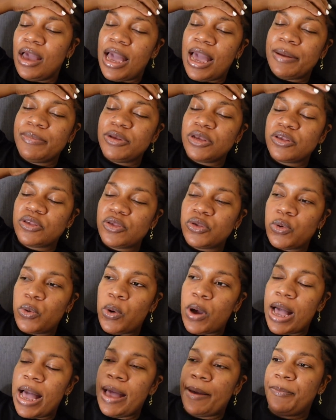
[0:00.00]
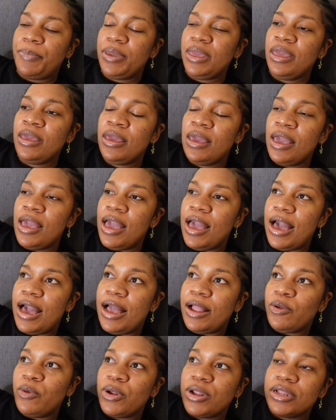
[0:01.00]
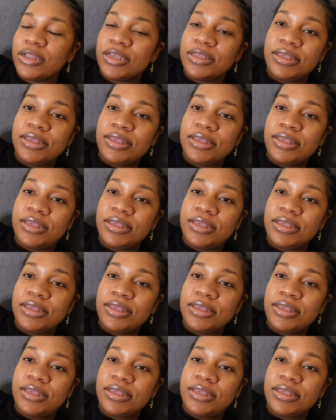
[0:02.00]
I'm just so happy. And one of the